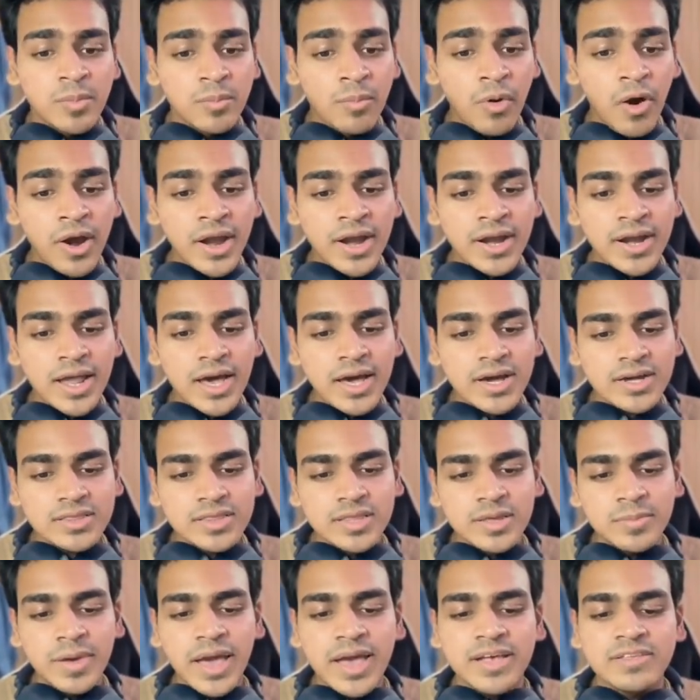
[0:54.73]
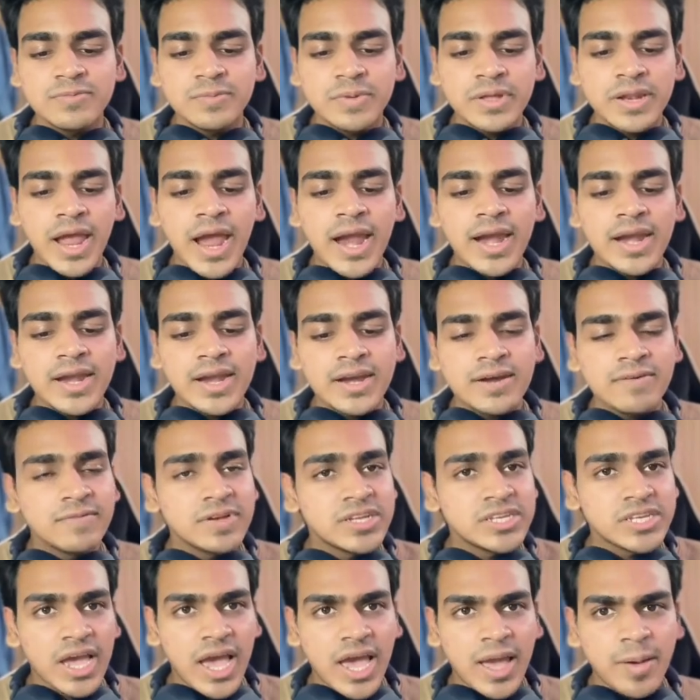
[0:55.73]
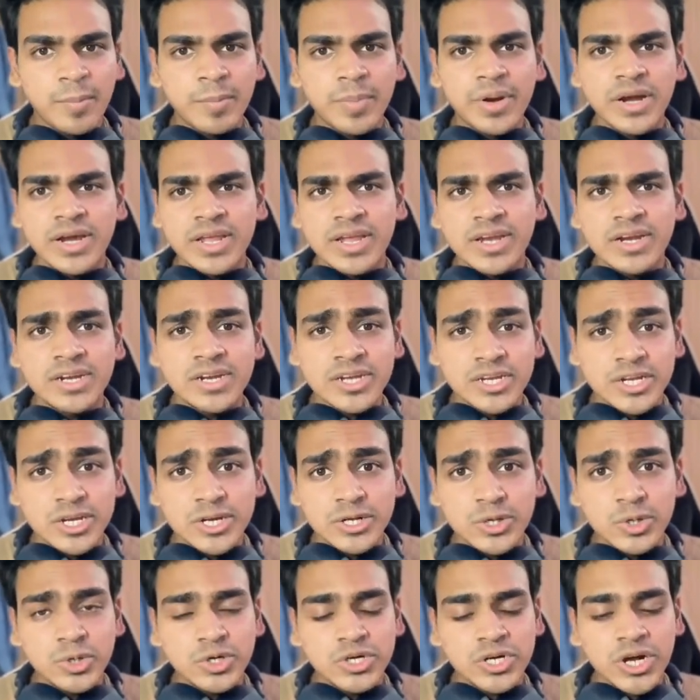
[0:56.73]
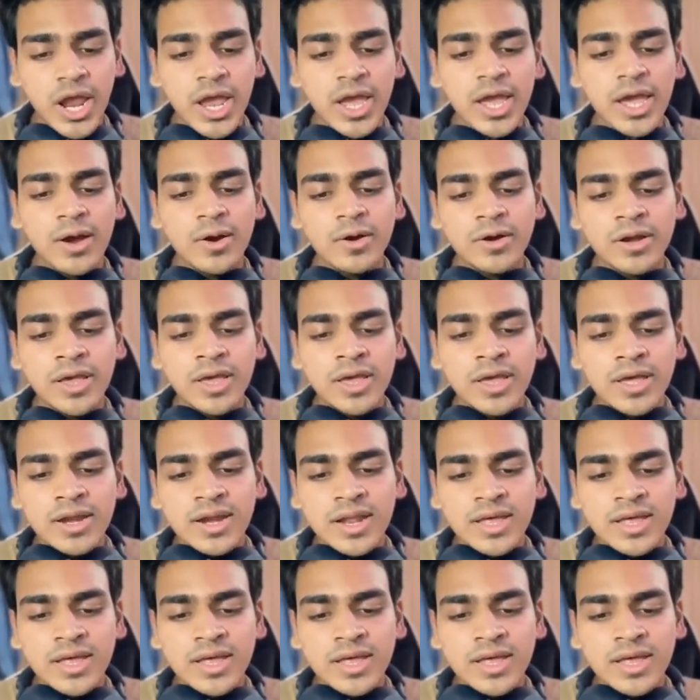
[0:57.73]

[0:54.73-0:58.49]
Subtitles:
Modern dark theme has been added which I am pretty interested to try out.